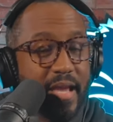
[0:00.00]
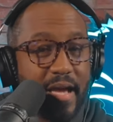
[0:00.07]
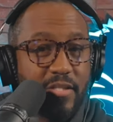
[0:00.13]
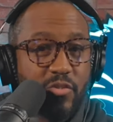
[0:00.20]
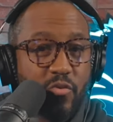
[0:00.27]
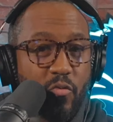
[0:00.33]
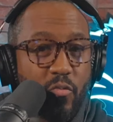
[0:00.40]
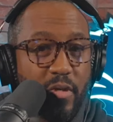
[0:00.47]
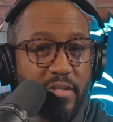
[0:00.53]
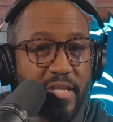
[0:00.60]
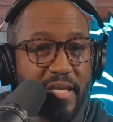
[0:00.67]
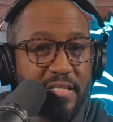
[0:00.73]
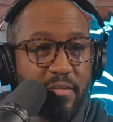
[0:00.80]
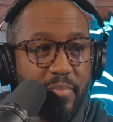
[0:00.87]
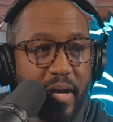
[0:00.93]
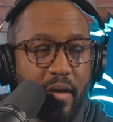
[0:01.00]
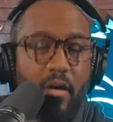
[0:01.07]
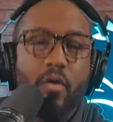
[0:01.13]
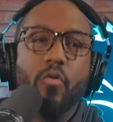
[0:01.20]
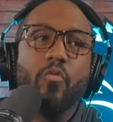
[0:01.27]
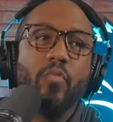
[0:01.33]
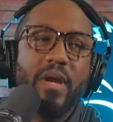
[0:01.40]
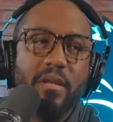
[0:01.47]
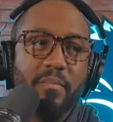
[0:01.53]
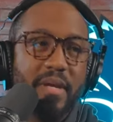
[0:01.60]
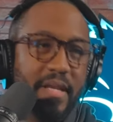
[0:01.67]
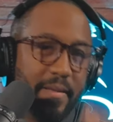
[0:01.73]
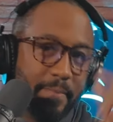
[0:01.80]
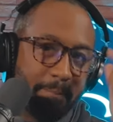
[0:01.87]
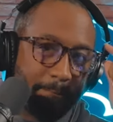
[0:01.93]
Not sure what that's about. Oh, wait
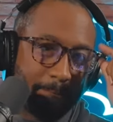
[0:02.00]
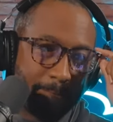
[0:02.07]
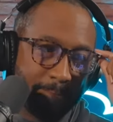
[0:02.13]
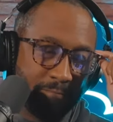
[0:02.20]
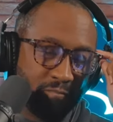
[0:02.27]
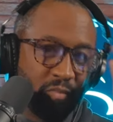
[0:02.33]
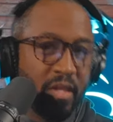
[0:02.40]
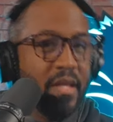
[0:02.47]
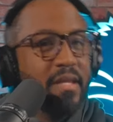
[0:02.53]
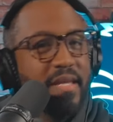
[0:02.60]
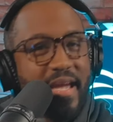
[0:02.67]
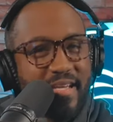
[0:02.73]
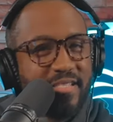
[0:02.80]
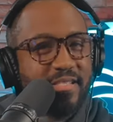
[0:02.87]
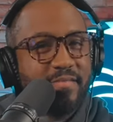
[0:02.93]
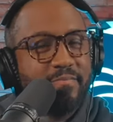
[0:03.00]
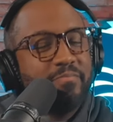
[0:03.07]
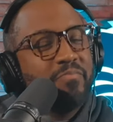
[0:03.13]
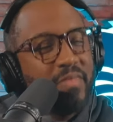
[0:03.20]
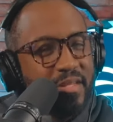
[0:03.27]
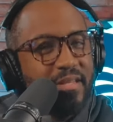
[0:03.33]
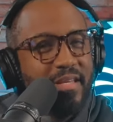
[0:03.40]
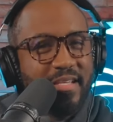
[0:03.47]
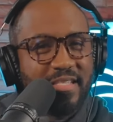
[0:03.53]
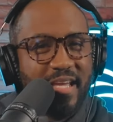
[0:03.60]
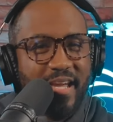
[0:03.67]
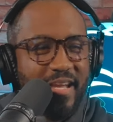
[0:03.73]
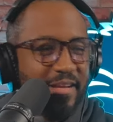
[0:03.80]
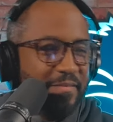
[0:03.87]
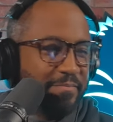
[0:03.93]
a minute. Yes.
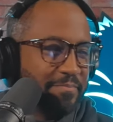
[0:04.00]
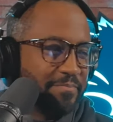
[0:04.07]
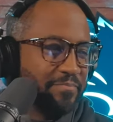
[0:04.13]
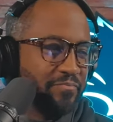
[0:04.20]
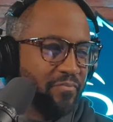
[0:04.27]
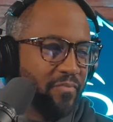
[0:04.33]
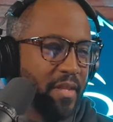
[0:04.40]
Yes, I am.